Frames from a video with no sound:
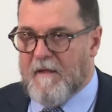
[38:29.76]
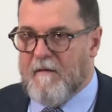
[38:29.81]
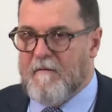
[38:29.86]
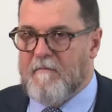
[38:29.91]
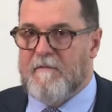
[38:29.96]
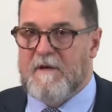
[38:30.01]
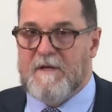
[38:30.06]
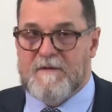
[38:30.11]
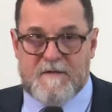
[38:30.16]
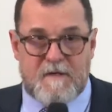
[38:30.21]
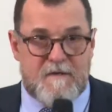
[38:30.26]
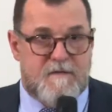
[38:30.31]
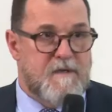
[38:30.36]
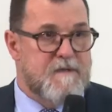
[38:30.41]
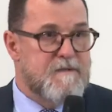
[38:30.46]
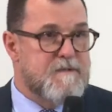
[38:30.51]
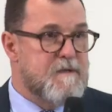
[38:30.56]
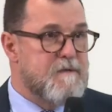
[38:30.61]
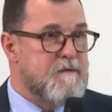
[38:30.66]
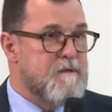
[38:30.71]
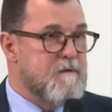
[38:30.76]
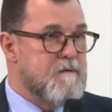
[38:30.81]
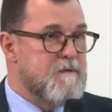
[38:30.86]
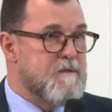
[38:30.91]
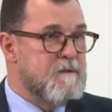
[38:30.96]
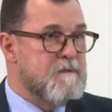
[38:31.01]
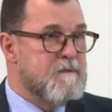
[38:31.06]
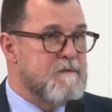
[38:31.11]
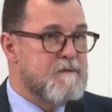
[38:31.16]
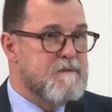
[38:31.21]
research
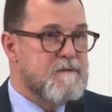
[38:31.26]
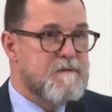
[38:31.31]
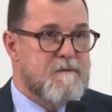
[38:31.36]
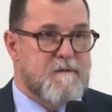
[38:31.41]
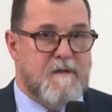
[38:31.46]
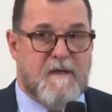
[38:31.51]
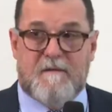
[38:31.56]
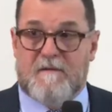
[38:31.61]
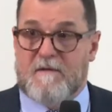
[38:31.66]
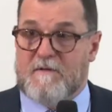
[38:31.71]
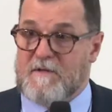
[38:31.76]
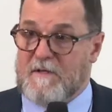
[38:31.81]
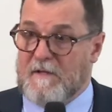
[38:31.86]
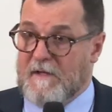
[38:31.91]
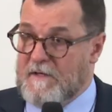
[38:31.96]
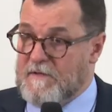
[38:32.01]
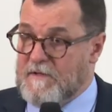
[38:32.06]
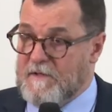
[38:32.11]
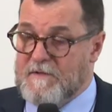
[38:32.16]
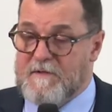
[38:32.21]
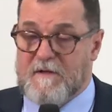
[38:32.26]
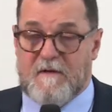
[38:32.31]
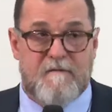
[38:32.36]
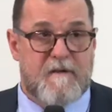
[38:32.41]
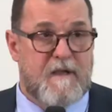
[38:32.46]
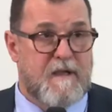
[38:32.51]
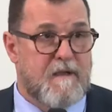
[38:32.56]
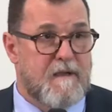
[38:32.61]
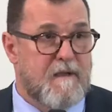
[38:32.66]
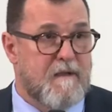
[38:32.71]
institutions like the Geologic
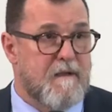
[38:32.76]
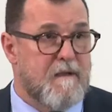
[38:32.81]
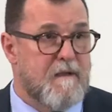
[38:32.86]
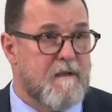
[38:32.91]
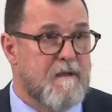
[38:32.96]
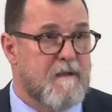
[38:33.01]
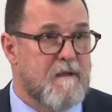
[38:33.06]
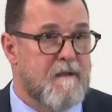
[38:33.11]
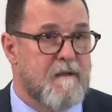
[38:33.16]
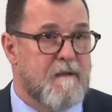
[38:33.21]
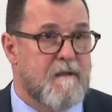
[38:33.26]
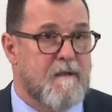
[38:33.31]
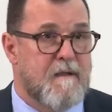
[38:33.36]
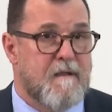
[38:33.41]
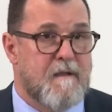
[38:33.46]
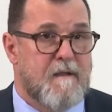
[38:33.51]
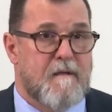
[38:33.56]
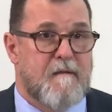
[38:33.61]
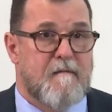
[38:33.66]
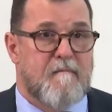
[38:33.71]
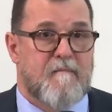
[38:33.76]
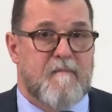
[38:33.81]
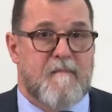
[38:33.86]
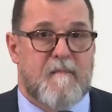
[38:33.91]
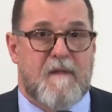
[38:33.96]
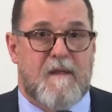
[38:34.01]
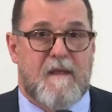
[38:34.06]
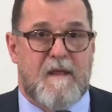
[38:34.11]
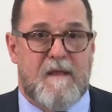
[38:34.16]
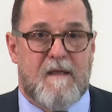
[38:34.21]
Survey,
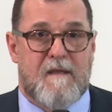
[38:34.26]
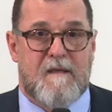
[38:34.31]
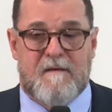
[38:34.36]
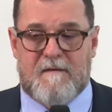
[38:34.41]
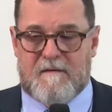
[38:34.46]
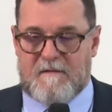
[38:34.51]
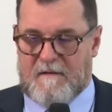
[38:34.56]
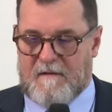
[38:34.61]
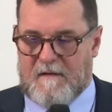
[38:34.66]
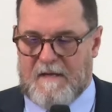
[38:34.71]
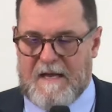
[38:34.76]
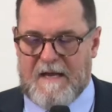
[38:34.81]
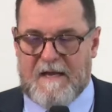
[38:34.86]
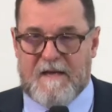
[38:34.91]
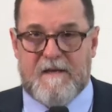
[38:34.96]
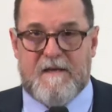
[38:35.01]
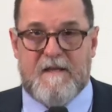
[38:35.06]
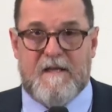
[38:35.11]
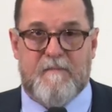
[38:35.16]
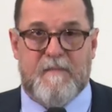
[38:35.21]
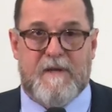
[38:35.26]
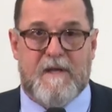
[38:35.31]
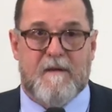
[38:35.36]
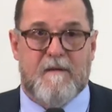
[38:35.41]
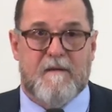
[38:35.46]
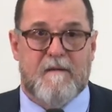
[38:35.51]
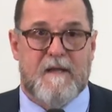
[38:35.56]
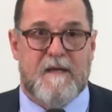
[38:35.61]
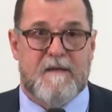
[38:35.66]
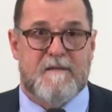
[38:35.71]
and academia
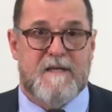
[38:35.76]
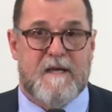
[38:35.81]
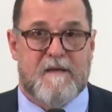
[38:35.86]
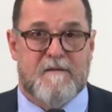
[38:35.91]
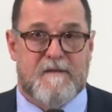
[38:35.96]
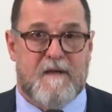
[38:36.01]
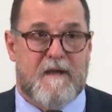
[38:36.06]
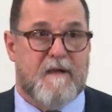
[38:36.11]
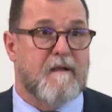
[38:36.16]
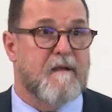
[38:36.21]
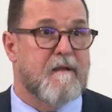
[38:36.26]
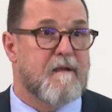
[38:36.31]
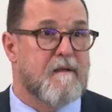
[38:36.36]
like TalTech?